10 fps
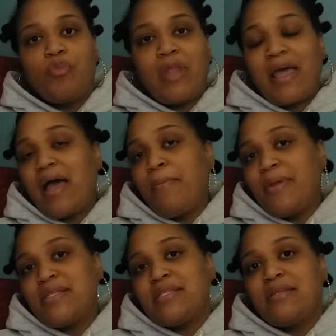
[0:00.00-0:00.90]
like I
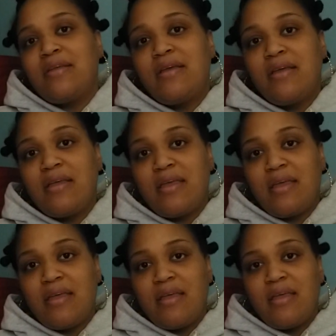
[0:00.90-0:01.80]
mentioned
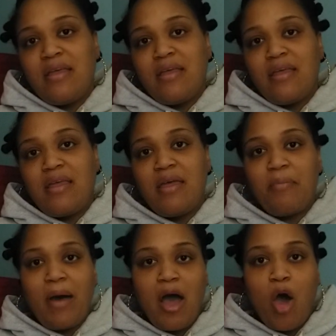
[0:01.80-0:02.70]

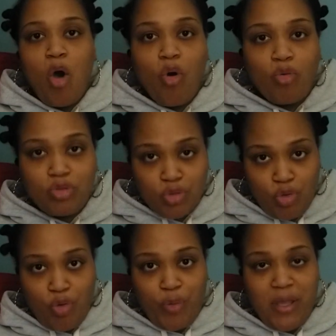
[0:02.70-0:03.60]
in my own
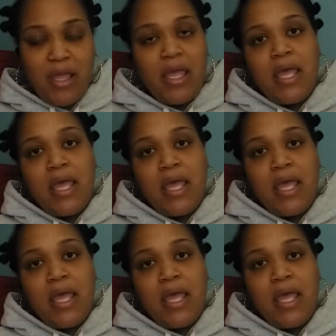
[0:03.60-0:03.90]
story,